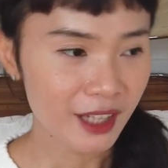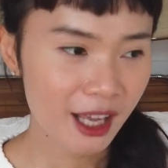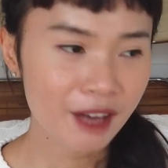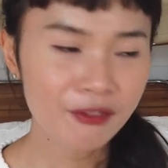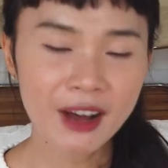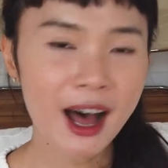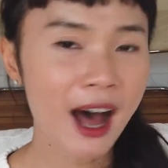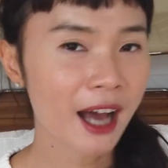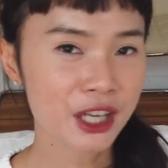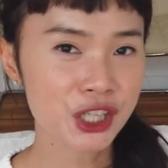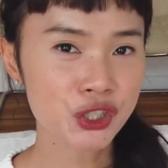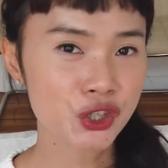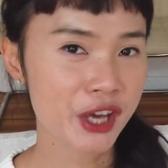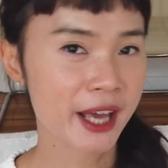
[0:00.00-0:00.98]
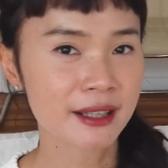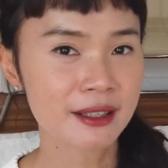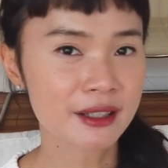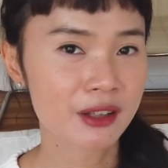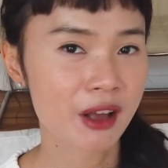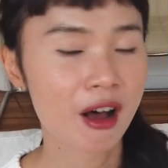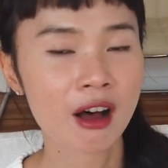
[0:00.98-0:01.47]
have a higher
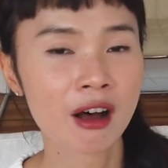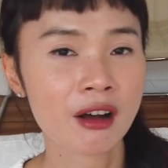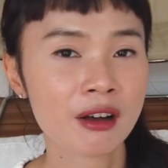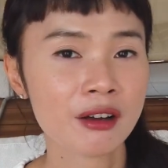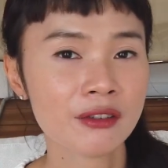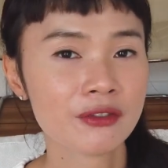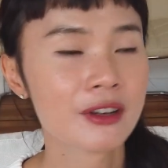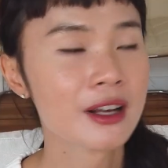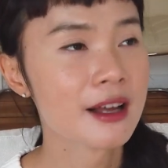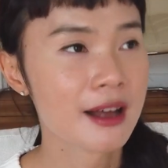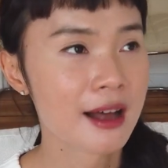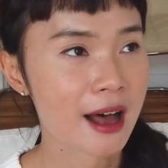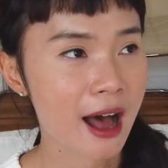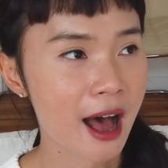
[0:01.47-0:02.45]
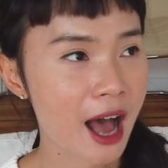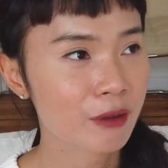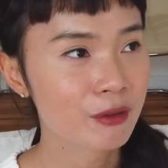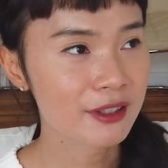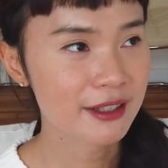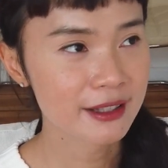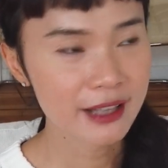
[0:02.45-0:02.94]
chance of I
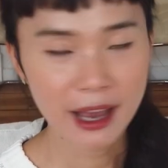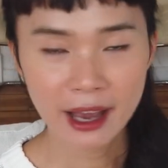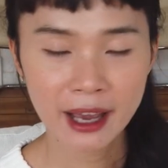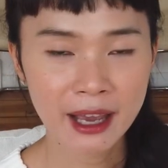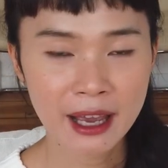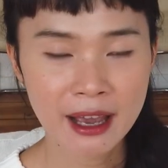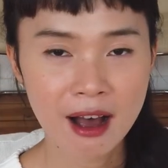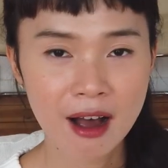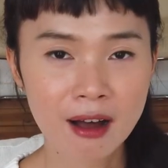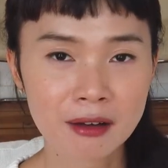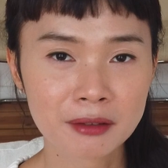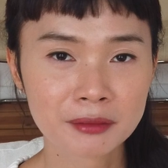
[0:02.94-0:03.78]
would say,